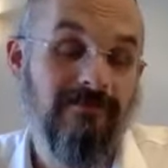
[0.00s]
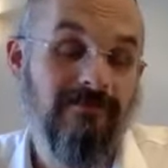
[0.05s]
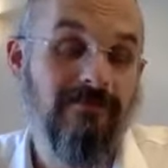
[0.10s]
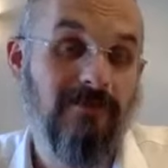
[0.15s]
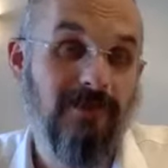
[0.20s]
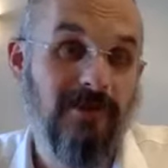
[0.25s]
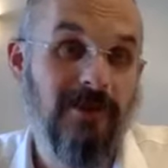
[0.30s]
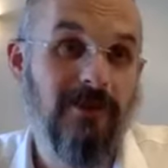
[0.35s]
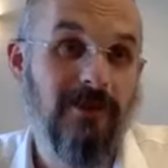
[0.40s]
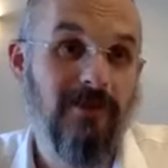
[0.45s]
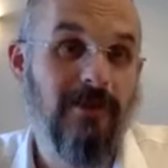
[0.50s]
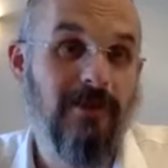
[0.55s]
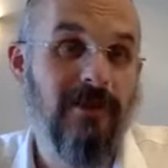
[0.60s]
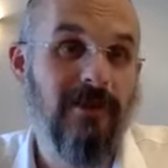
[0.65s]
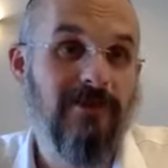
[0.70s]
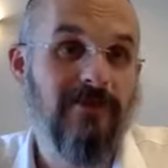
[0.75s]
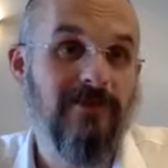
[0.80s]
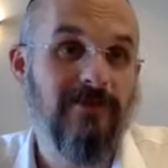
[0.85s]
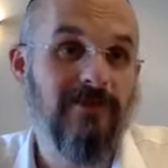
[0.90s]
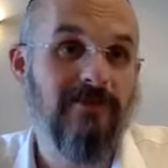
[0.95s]
We're going to learn about that.
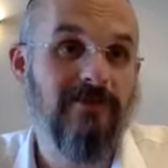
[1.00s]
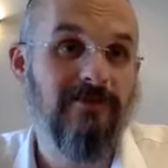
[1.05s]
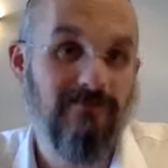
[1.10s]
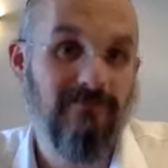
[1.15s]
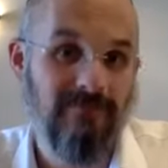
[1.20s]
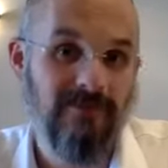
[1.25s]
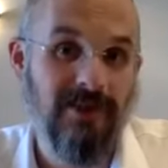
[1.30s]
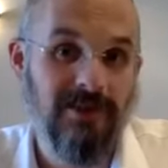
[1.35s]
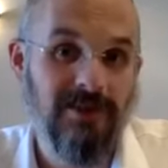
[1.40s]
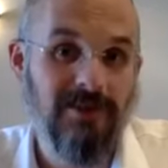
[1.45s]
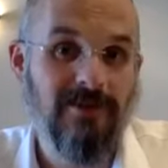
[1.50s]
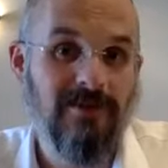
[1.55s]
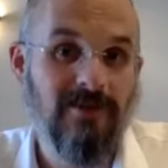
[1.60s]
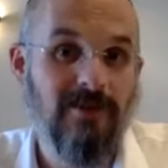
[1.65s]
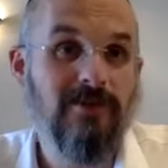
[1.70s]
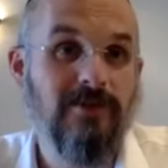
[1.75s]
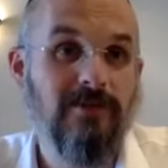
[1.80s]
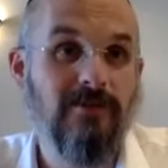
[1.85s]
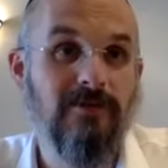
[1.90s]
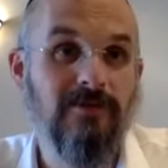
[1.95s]
That's true. Godliness
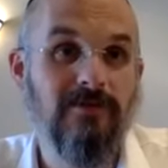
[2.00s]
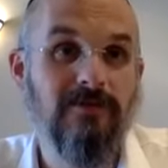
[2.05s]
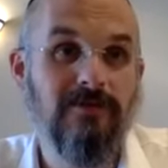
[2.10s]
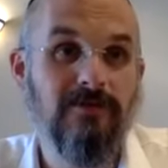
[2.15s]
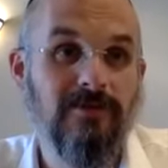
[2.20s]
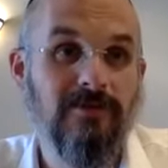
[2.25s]
goes to,